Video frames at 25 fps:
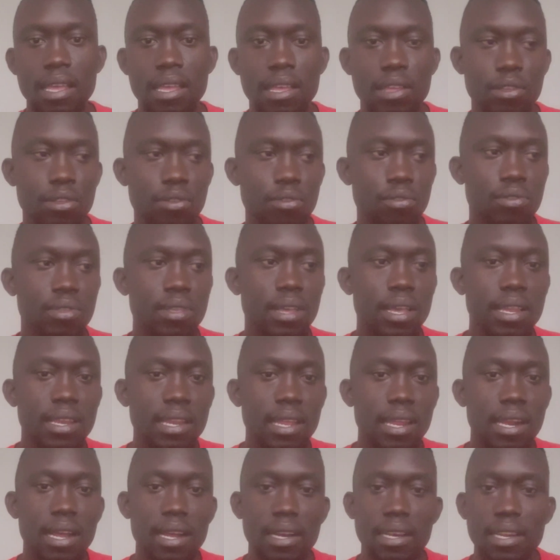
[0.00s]
user
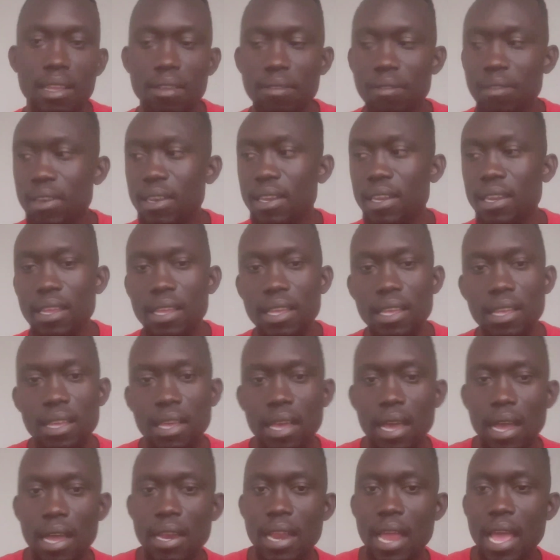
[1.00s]
interactivity,
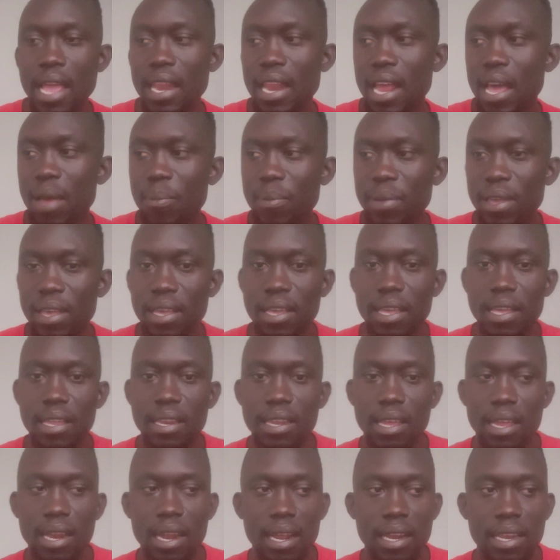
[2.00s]
dynamic
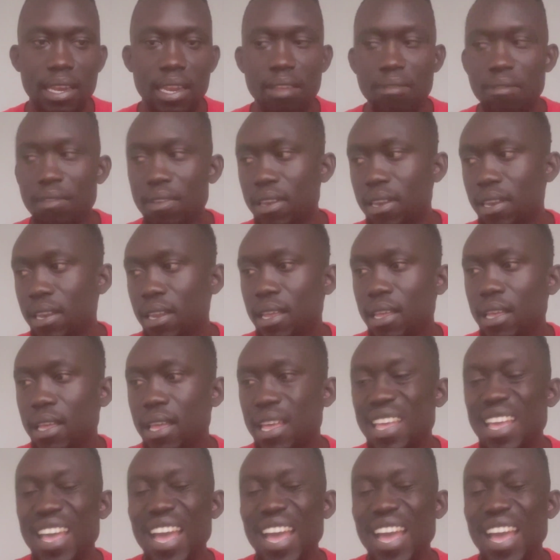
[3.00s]
interactivity,